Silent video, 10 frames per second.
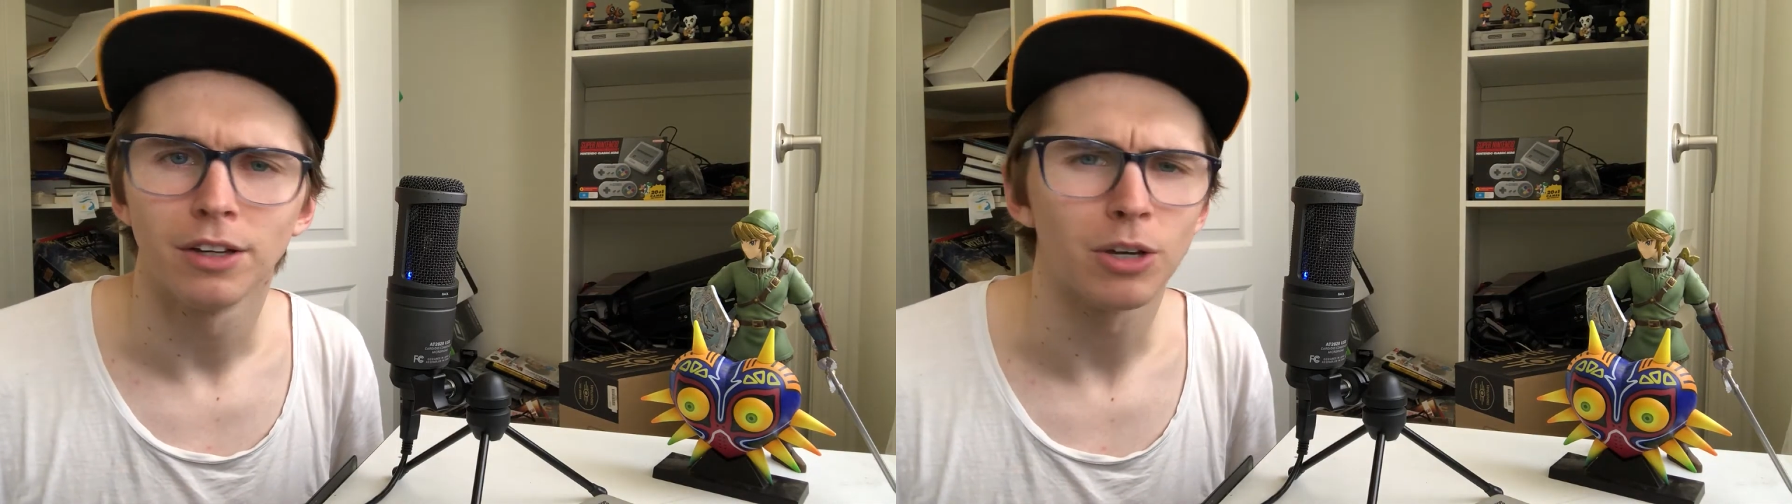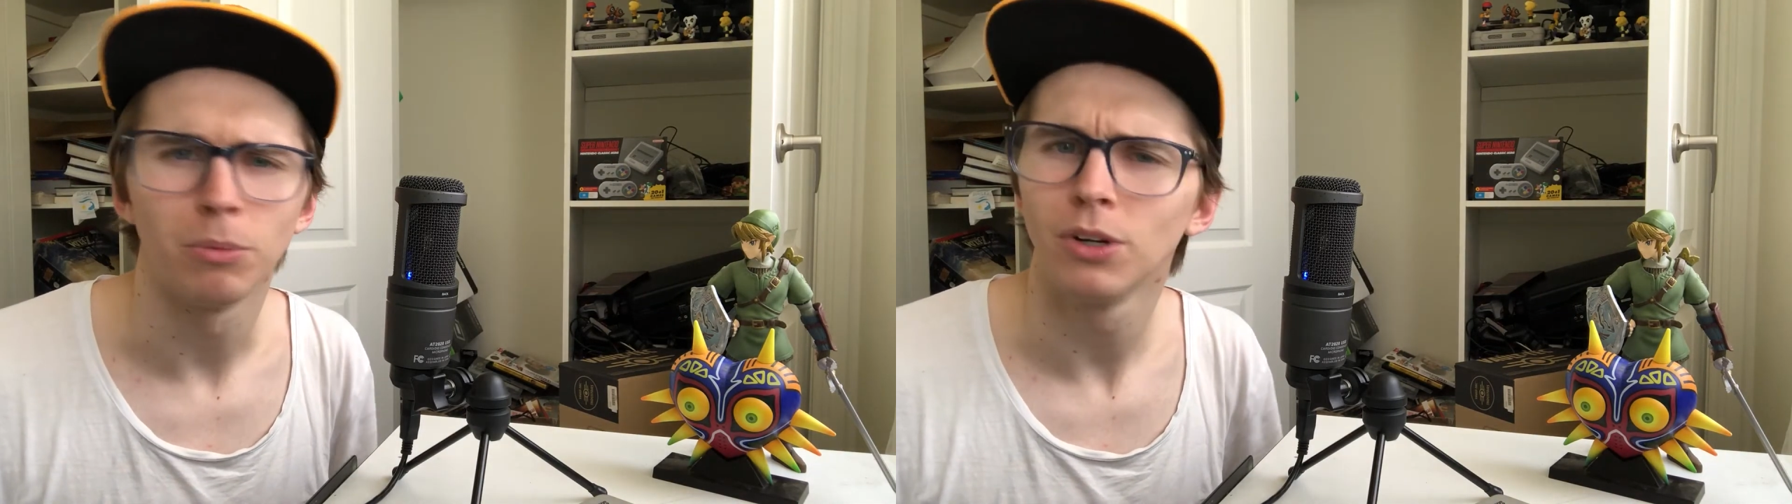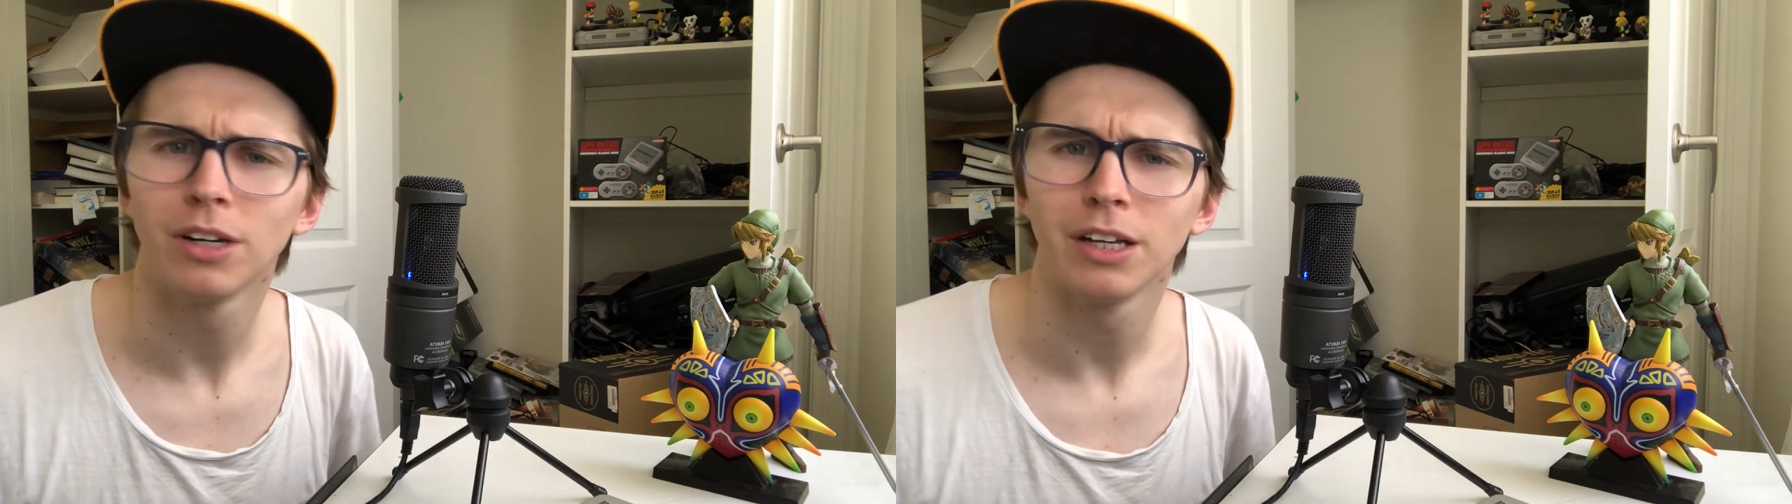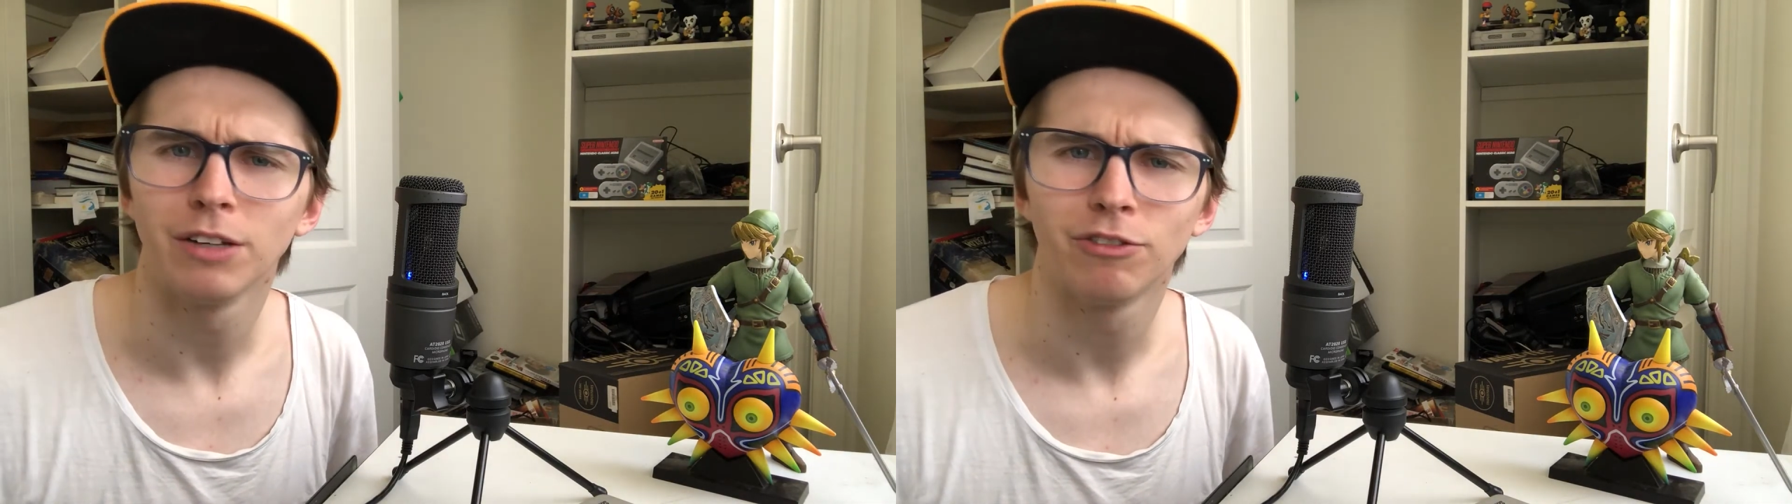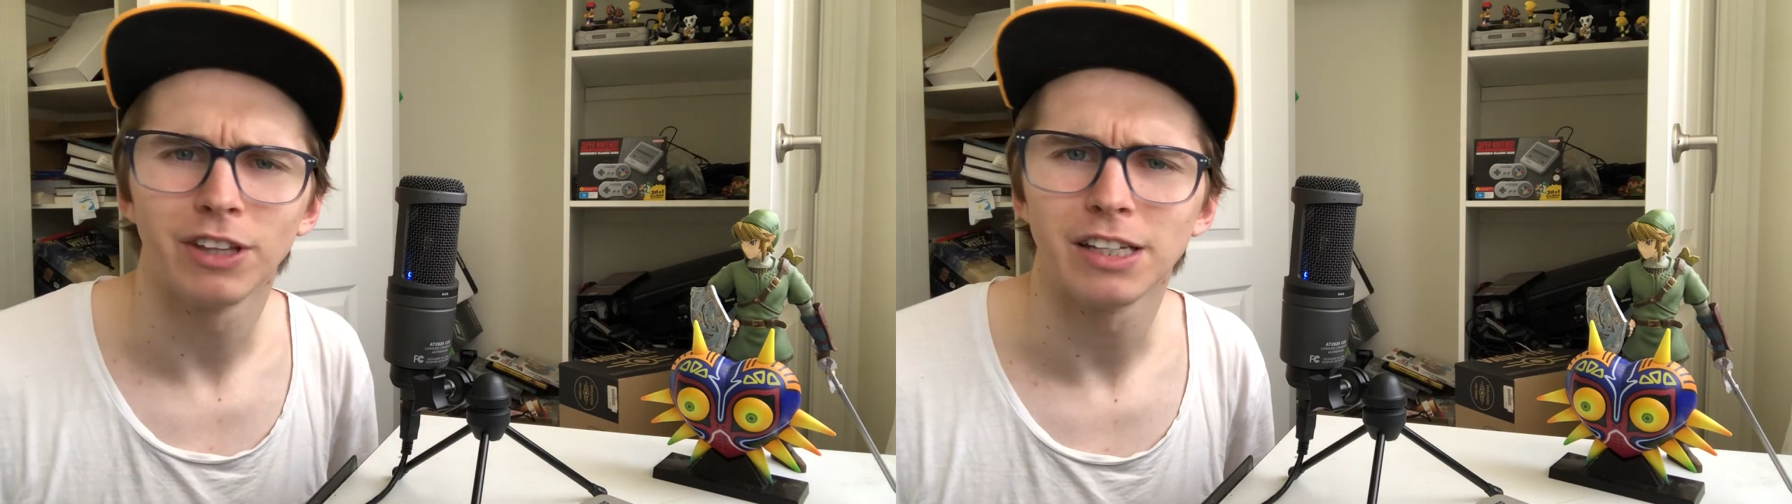The
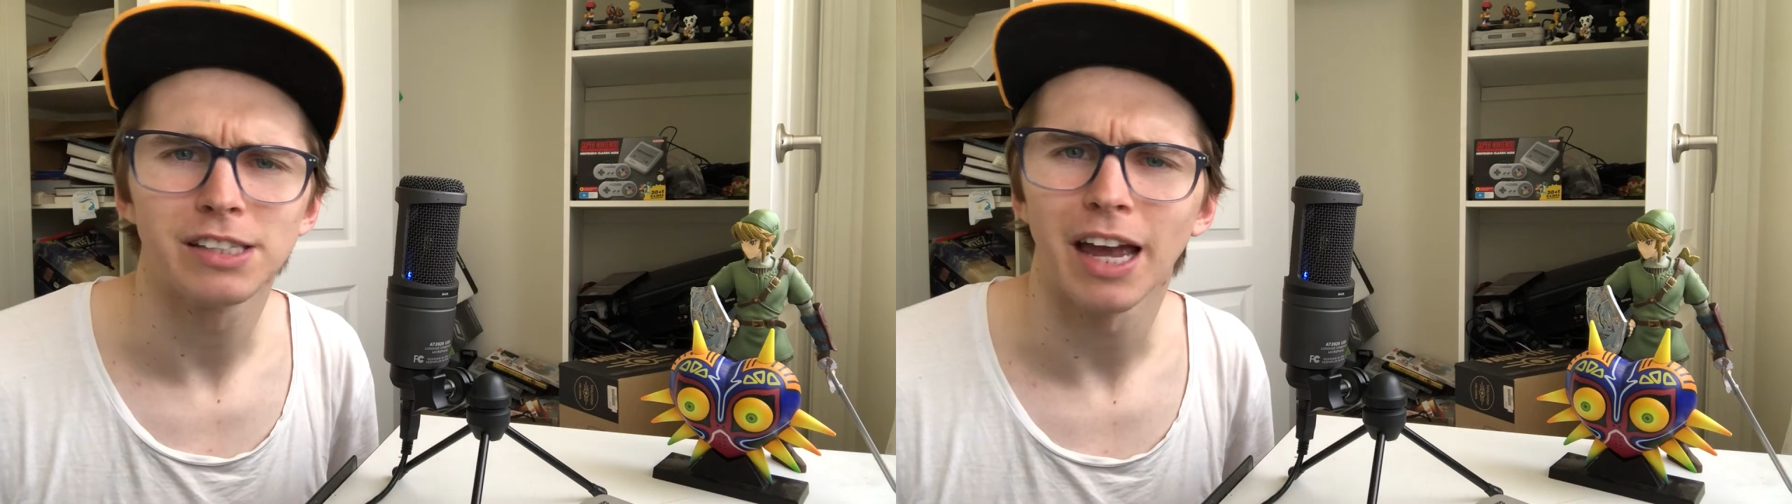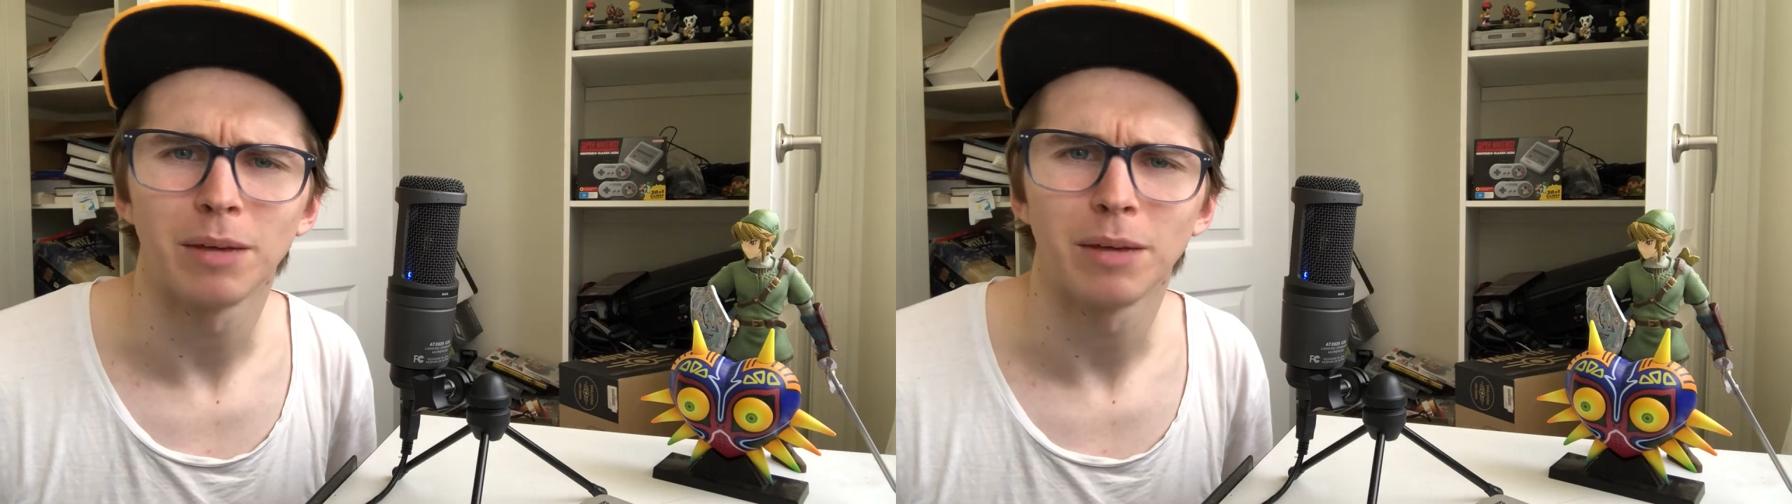community for these